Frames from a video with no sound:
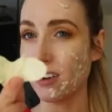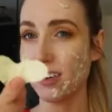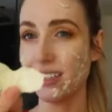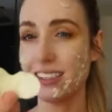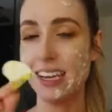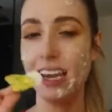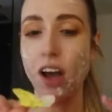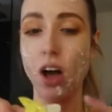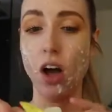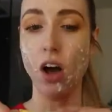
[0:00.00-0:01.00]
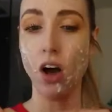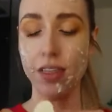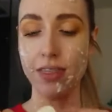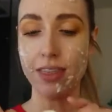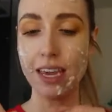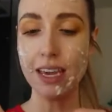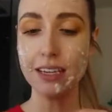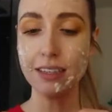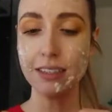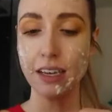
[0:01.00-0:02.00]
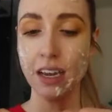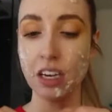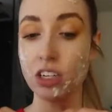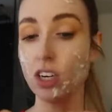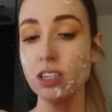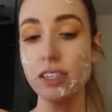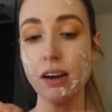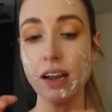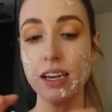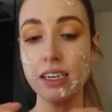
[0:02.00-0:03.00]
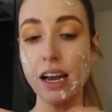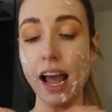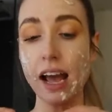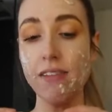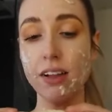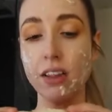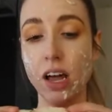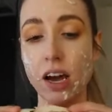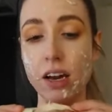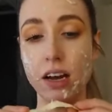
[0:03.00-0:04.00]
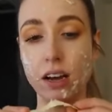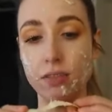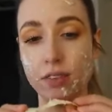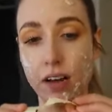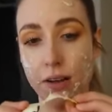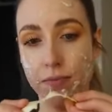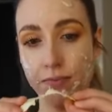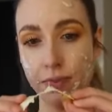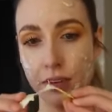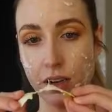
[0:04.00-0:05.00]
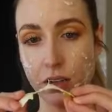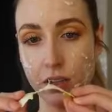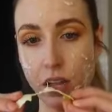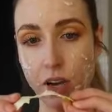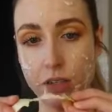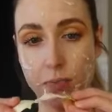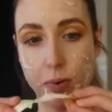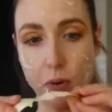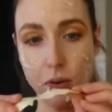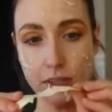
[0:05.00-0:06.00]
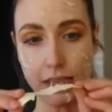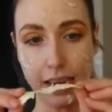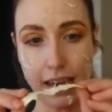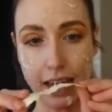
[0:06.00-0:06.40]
harder to see on these. Turns out I didn't have a lot of clogged pores, I